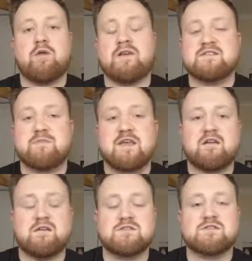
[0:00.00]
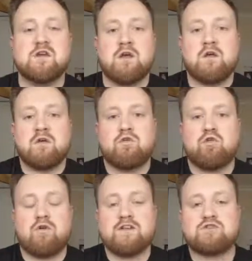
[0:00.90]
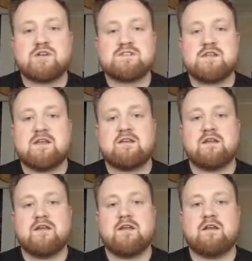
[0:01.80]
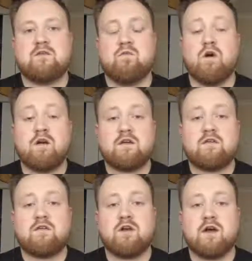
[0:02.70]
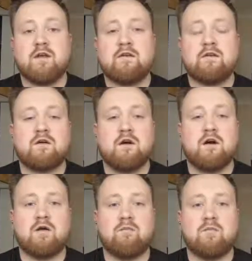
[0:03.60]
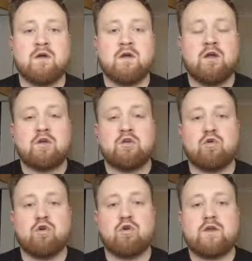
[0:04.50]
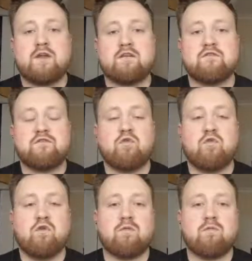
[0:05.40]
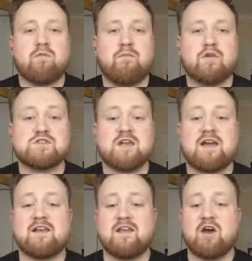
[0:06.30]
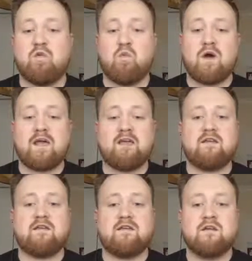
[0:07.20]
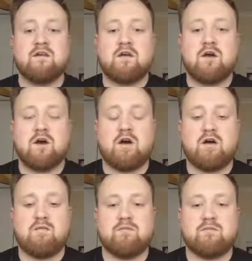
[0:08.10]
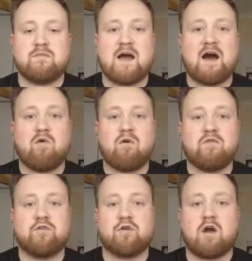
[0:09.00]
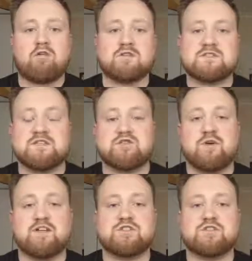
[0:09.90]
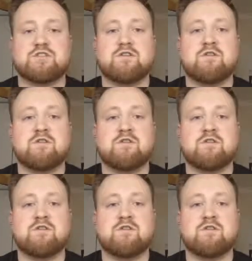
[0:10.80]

is because you're interested in working online. You're looking for most likely a way out of your current situation.